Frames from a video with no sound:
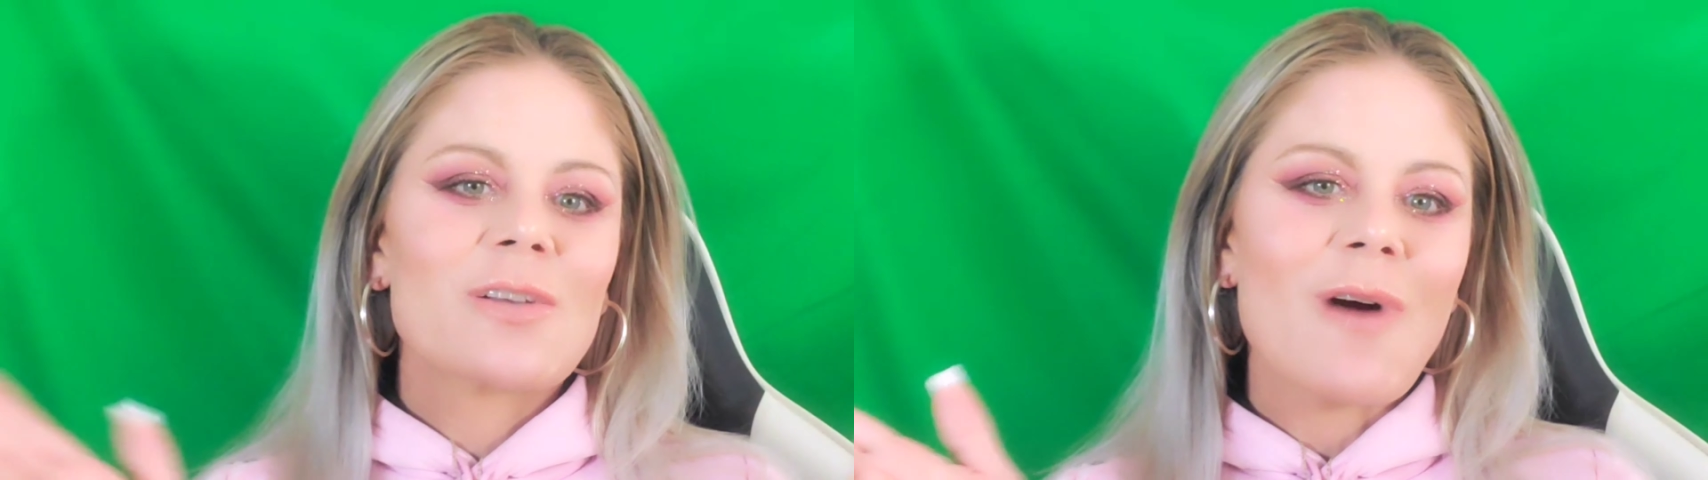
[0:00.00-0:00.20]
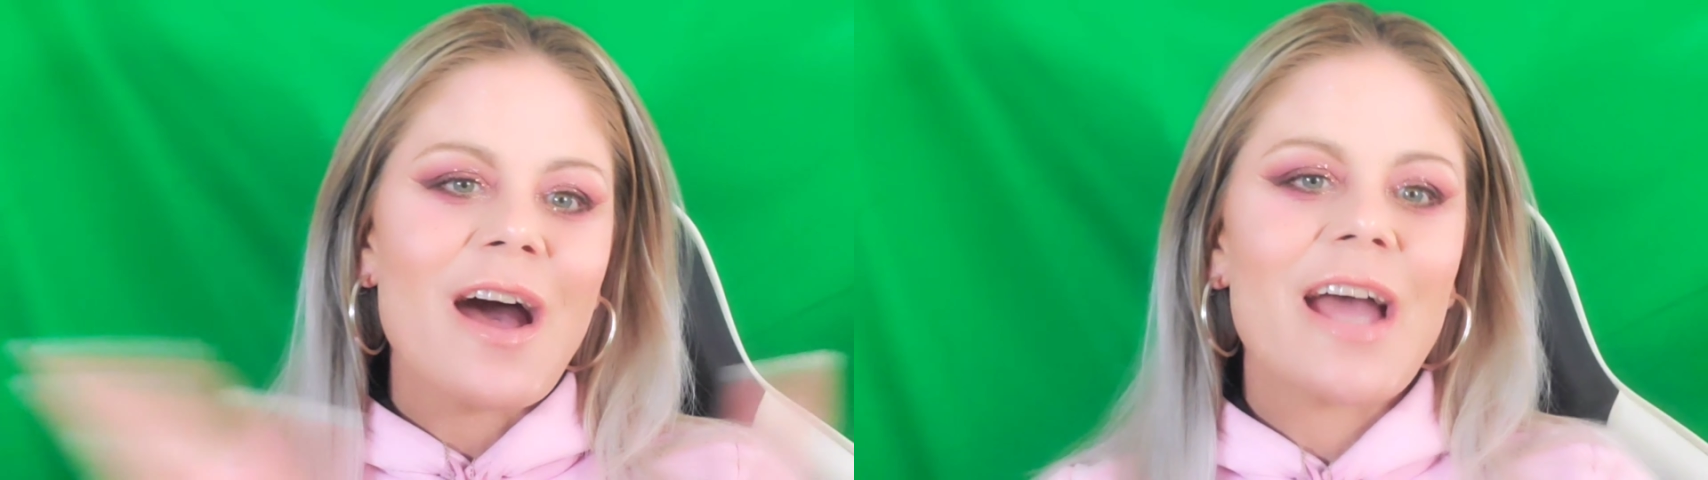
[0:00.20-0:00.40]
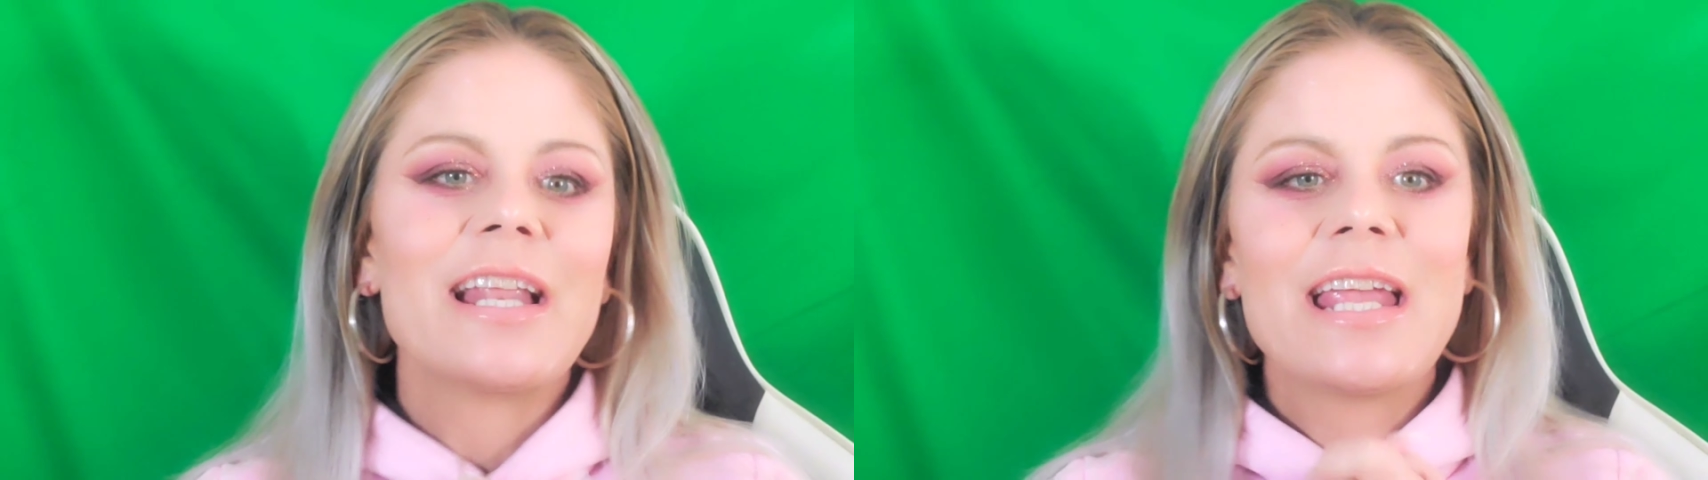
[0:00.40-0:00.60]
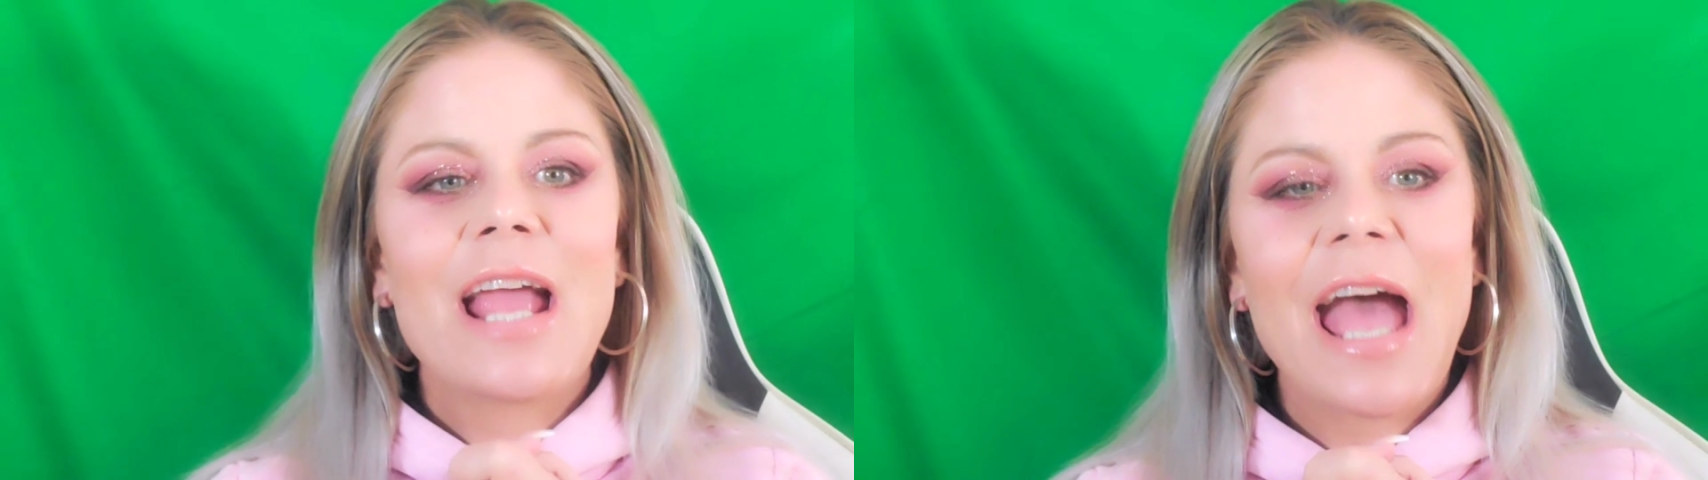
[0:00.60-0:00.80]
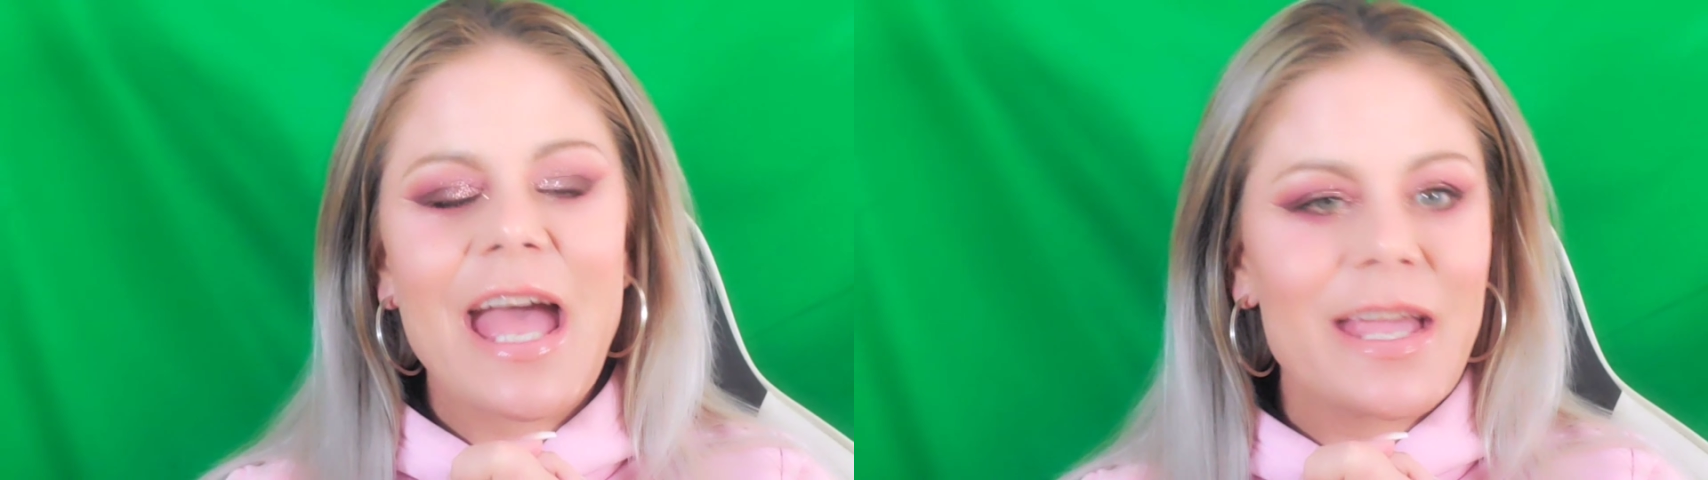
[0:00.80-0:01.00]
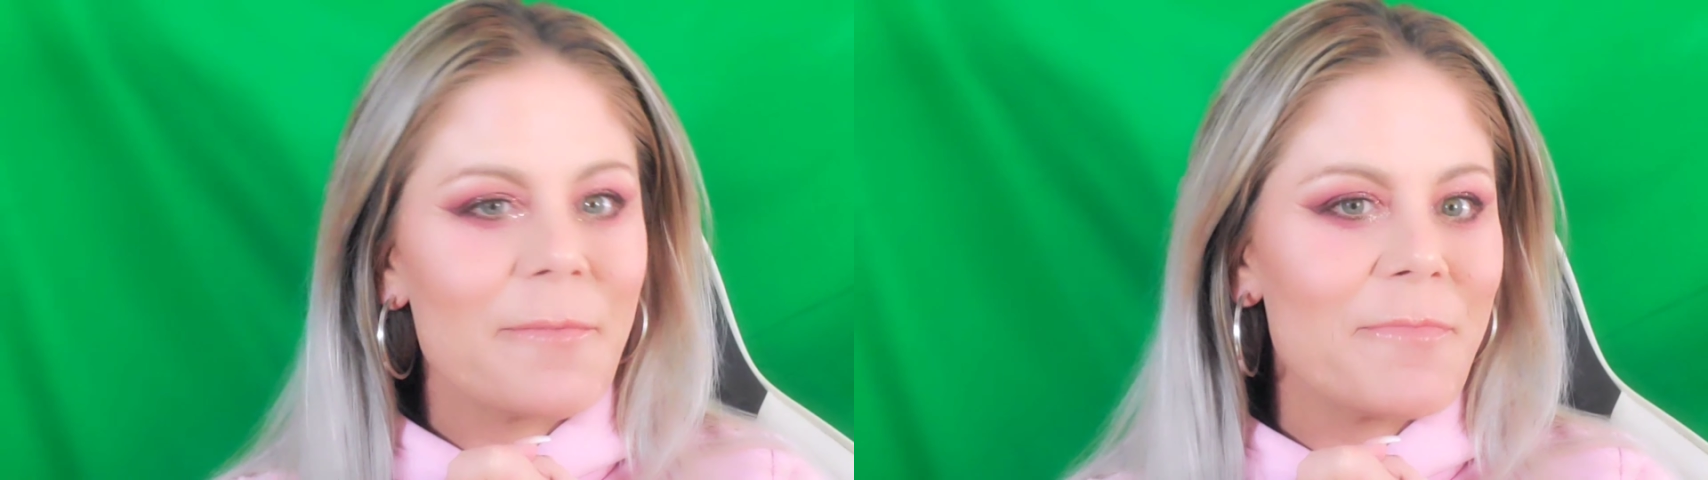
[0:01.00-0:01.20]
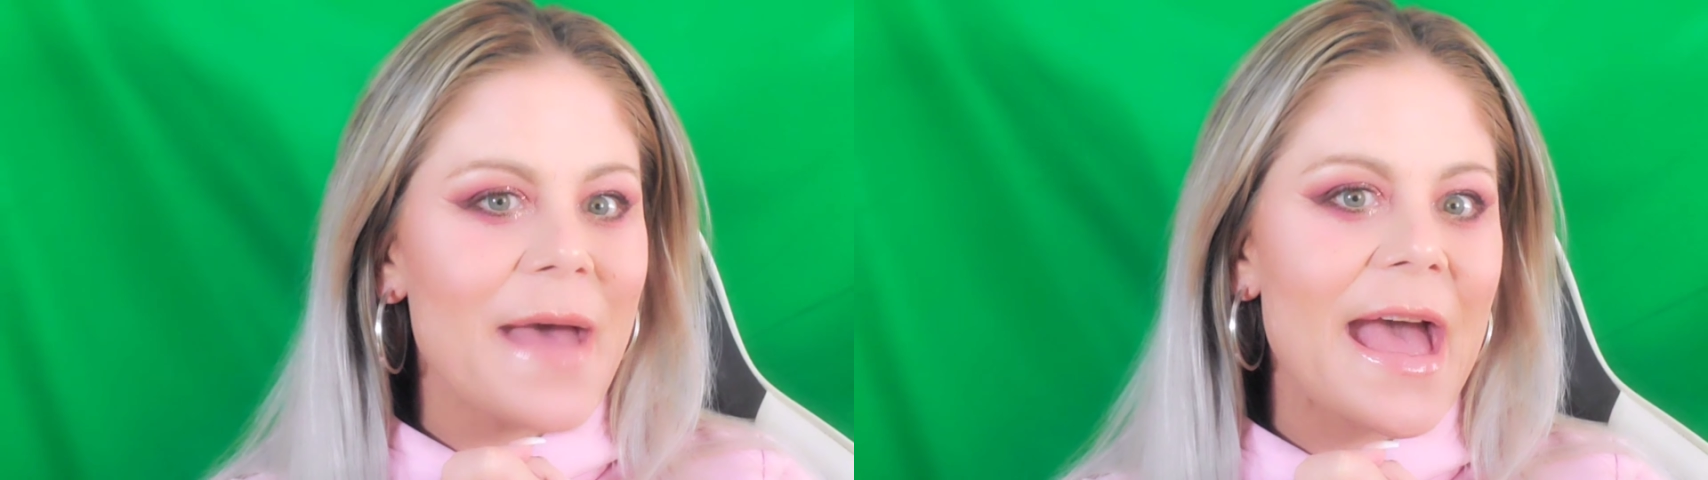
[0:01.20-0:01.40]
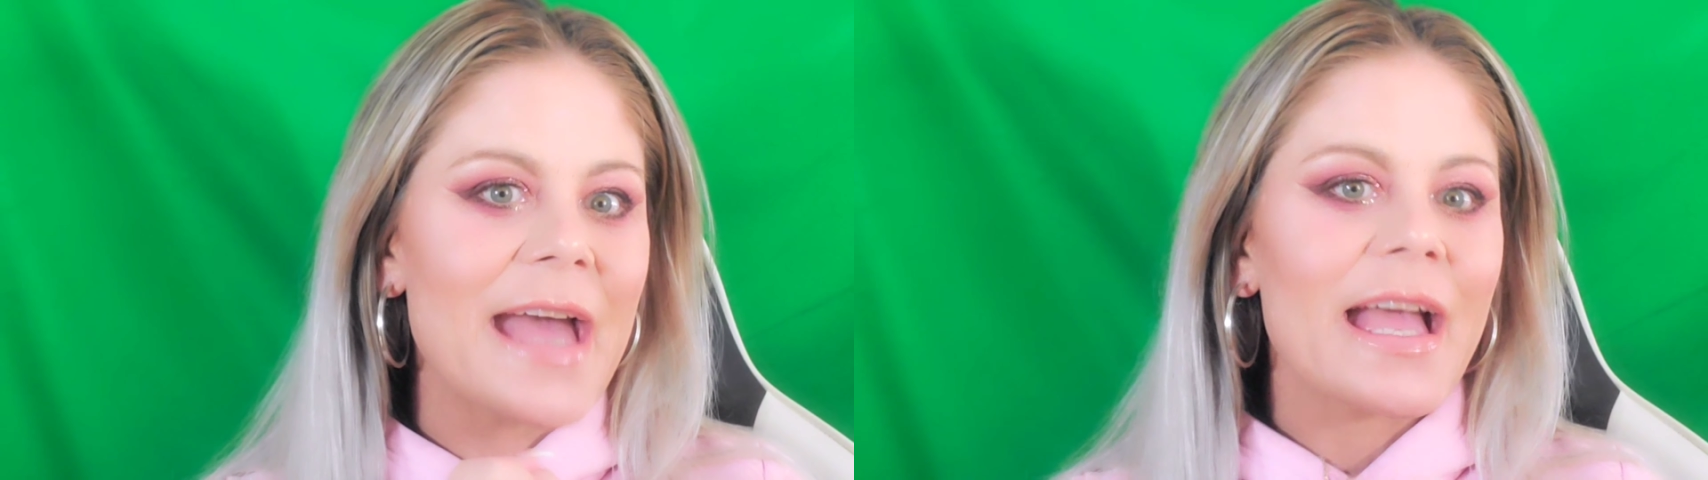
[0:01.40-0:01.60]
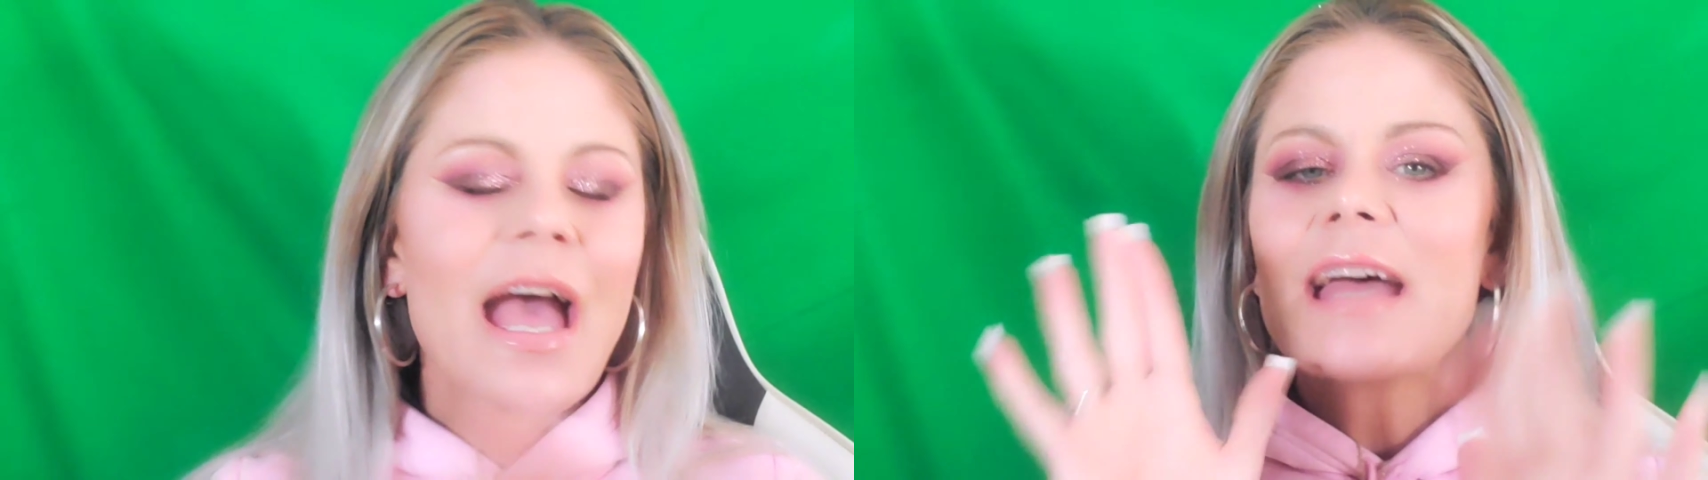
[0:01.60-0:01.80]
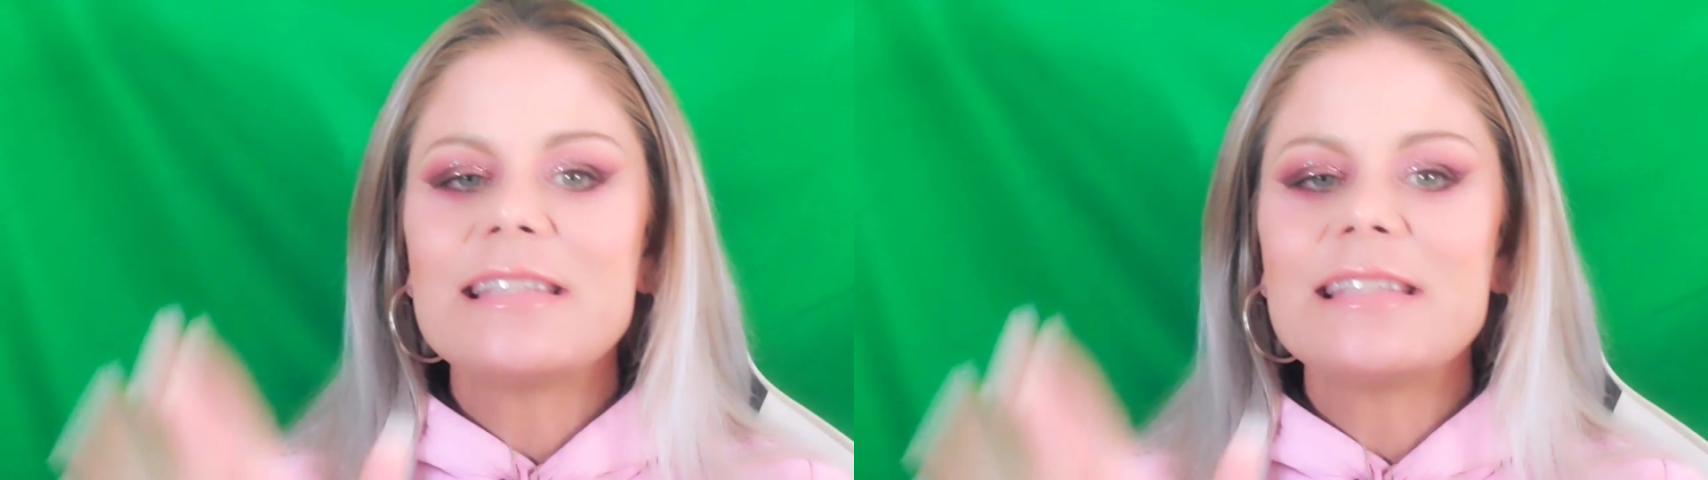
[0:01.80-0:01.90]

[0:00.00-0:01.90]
squad, I am back.